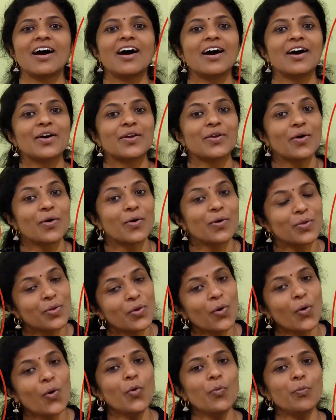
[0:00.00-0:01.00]
are
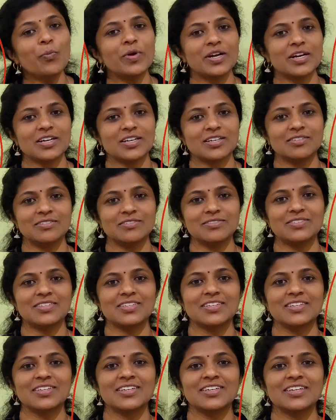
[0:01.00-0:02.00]
all open
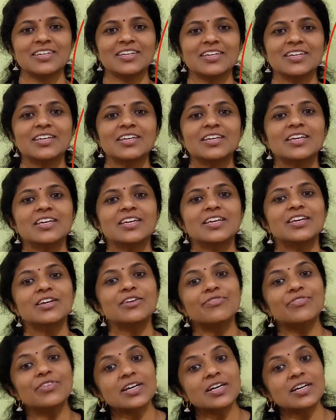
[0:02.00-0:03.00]
curves.
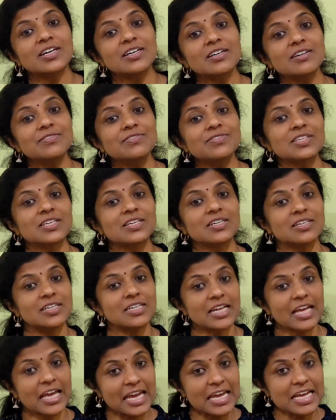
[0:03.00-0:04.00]
If a curve
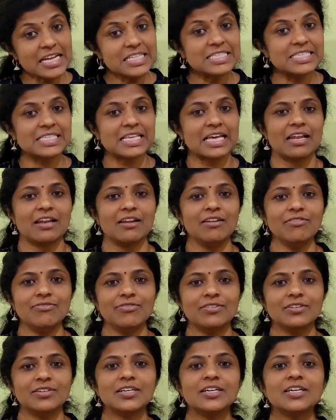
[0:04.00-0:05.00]
cut
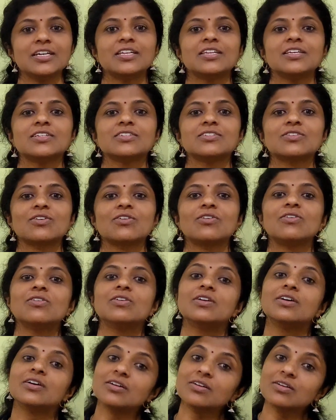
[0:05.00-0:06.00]
itself, it is
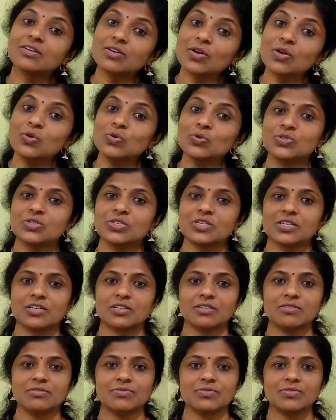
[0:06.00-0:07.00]
called a closed
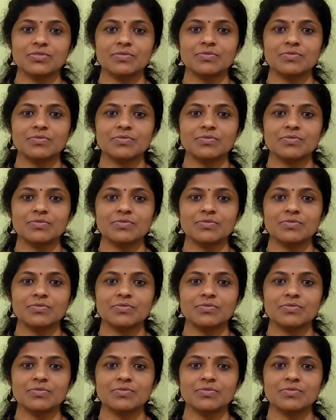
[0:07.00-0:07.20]
curve.